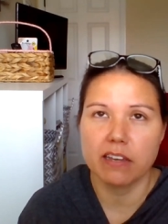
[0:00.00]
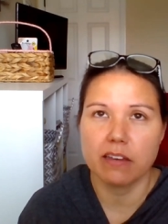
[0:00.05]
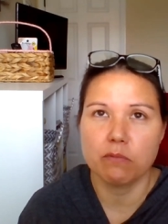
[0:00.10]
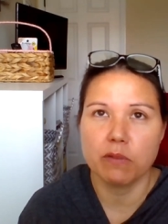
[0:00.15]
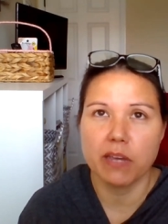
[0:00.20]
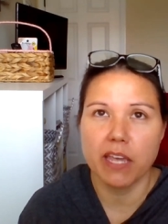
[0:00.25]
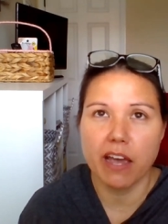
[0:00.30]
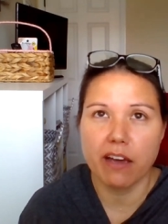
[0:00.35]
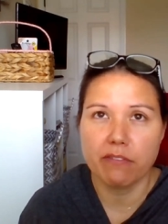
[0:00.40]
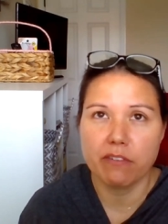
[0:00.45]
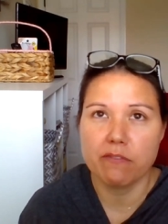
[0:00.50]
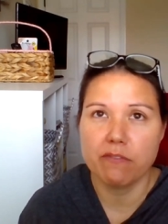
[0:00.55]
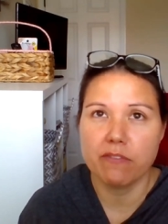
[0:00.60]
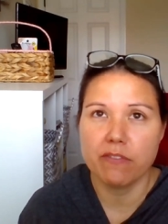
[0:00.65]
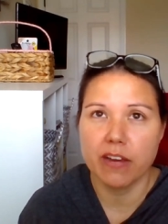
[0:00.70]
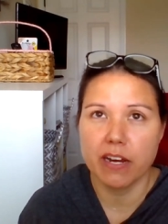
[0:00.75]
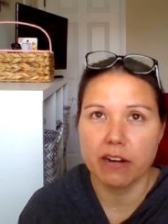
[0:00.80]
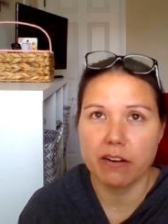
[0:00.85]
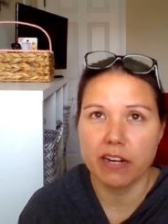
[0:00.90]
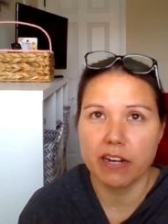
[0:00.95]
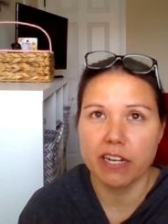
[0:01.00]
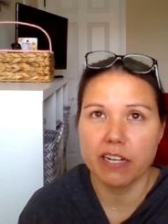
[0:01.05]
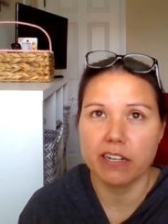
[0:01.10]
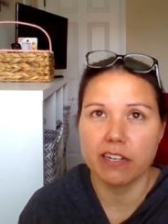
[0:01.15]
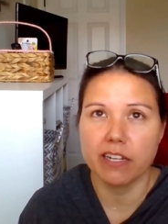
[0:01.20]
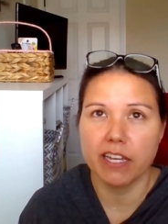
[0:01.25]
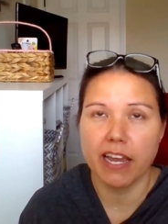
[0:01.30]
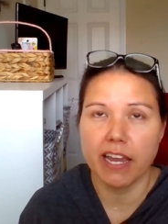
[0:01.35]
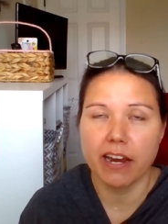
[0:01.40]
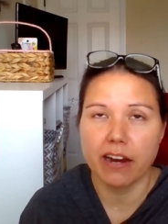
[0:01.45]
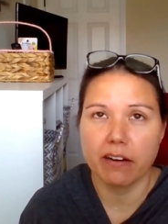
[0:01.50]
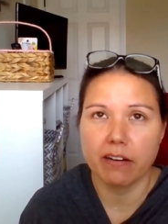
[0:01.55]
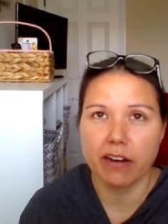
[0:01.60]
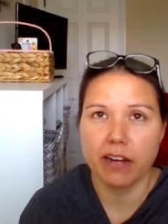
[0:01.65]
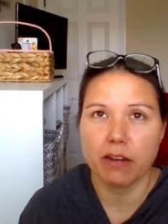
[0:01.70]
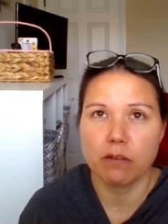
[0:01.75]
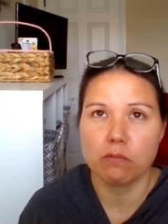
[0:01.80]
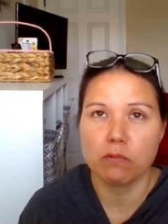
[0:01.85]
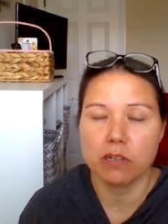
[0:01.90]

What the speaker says: we have a very caring,